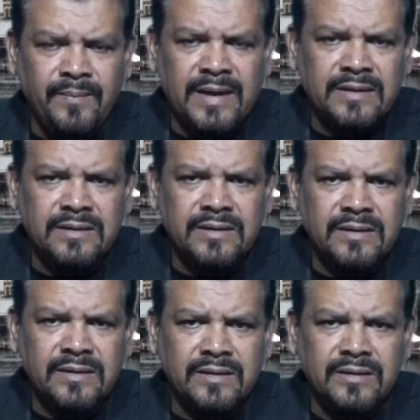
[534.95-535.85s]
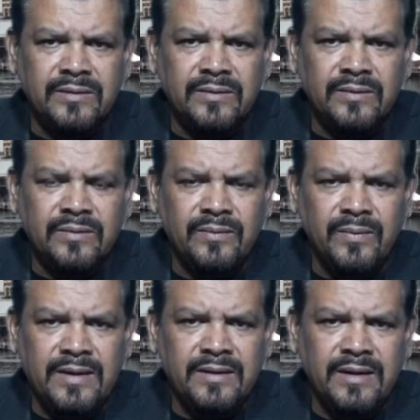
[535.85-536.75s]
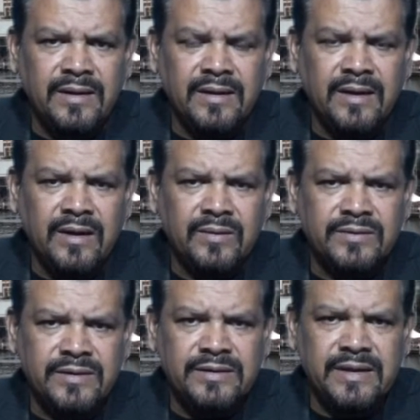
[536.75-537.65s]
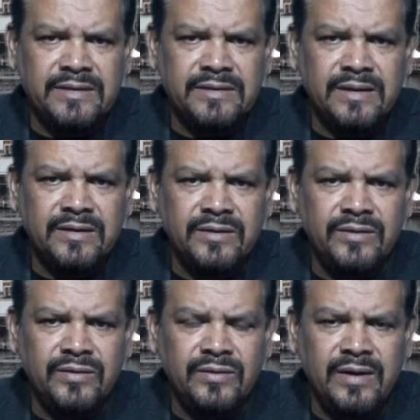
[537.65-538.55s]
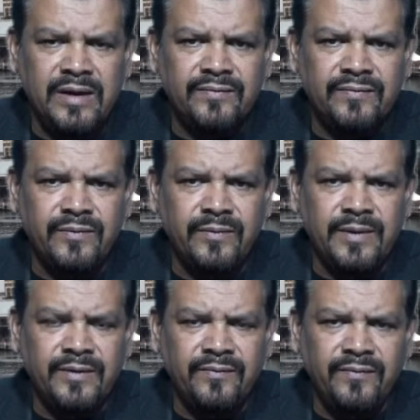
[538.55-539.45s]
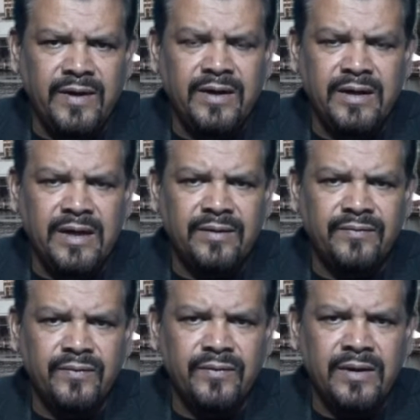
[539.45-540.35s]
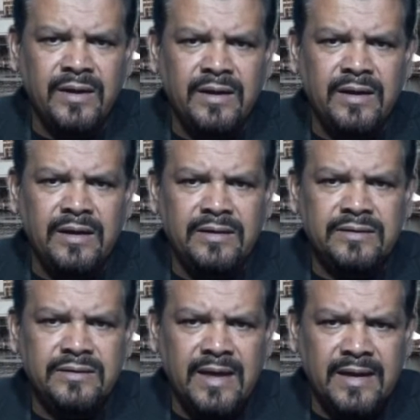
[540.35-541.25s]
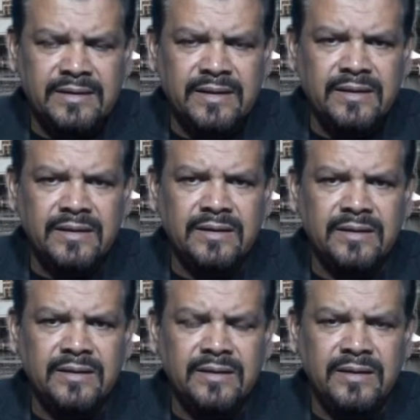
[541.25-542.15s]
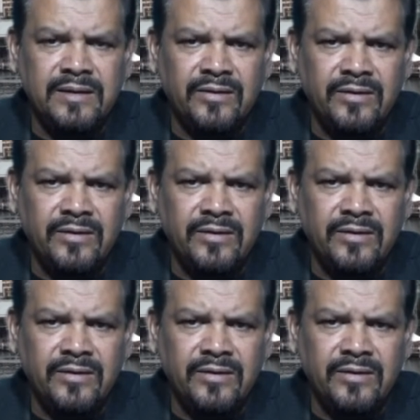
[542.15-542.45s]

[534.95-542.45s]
But one thing I will suggest, that you have to be very careful in selecting the